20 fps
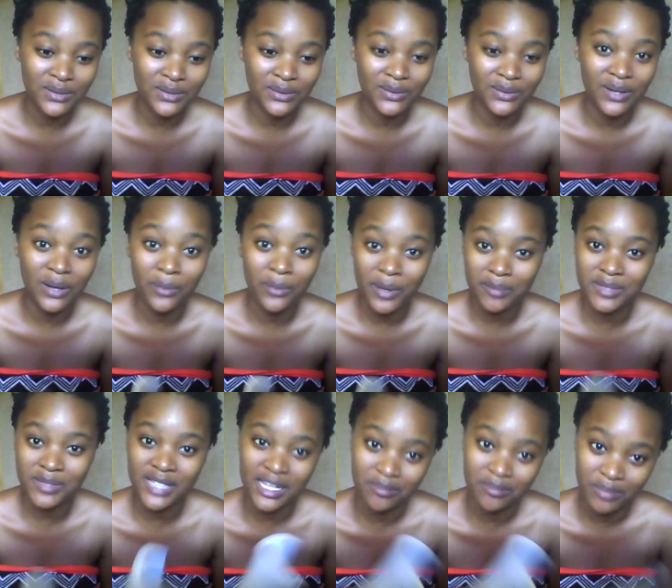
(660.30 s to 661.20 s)
to her
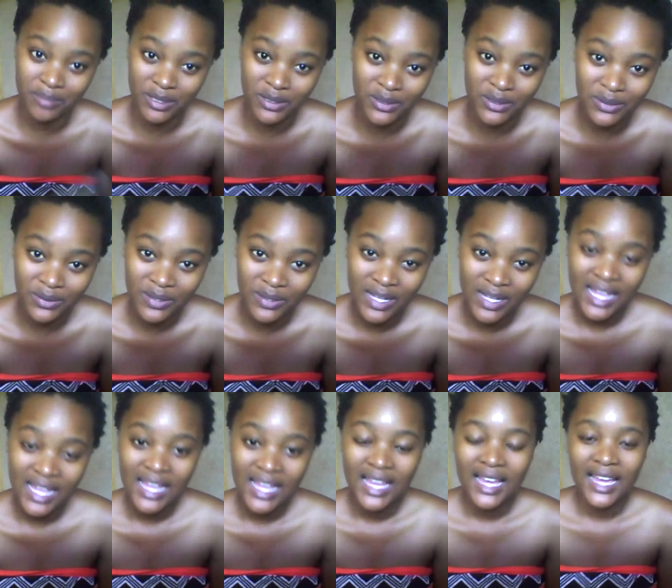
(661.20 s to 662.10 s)
website below.
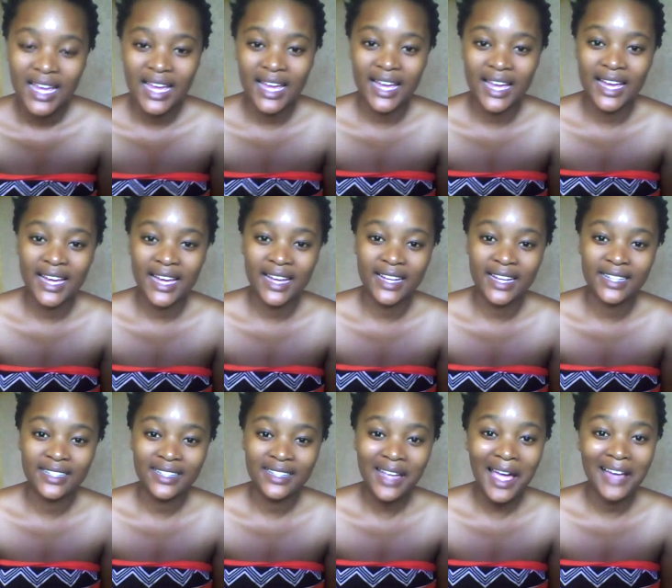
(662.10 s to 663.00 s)

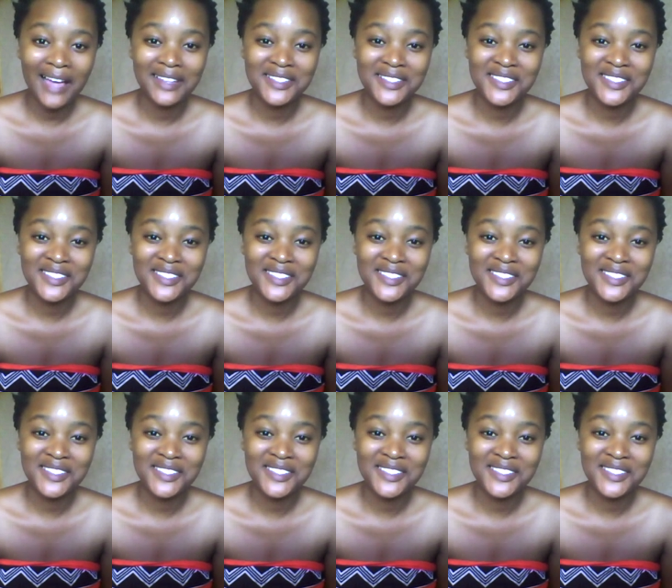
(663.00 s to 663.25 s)
And yeah,